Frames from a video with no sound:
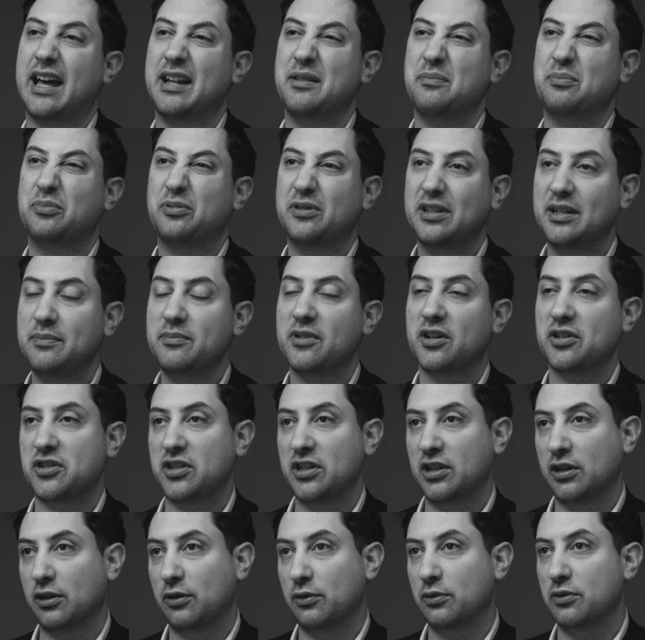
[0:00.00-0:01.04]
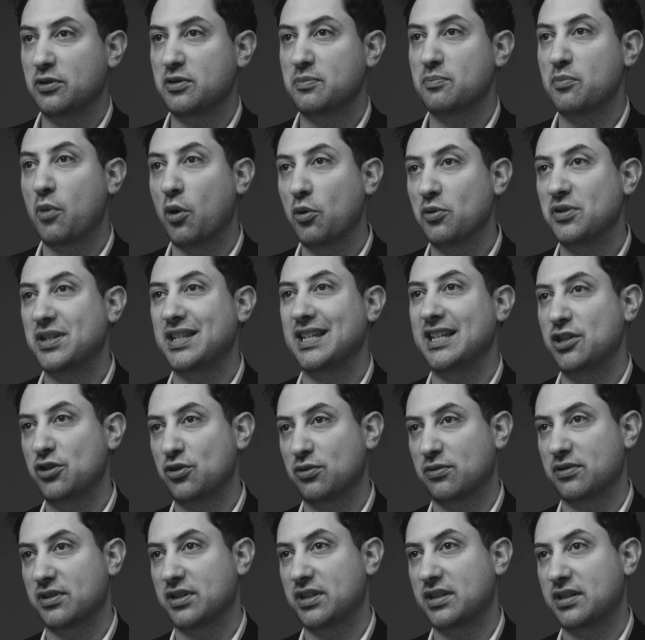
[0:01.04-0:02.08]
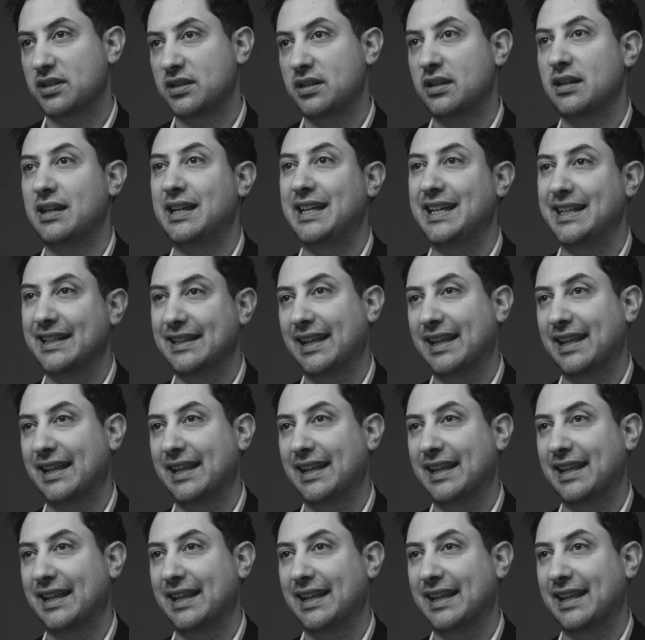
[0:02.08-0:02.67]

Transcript: and pretty much includes most interests in